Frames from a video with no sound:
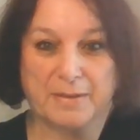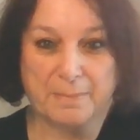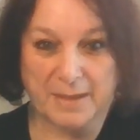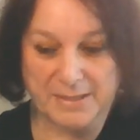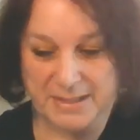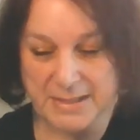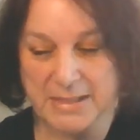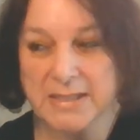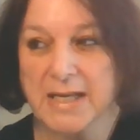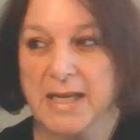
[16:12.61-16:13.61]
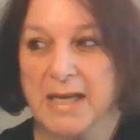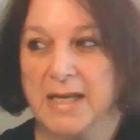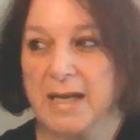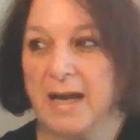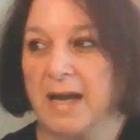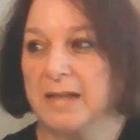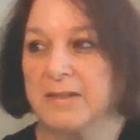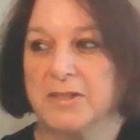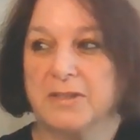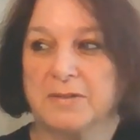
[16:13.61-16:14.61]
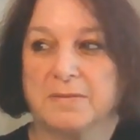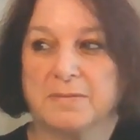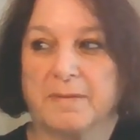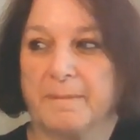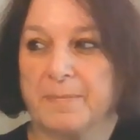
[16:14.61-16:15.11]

present to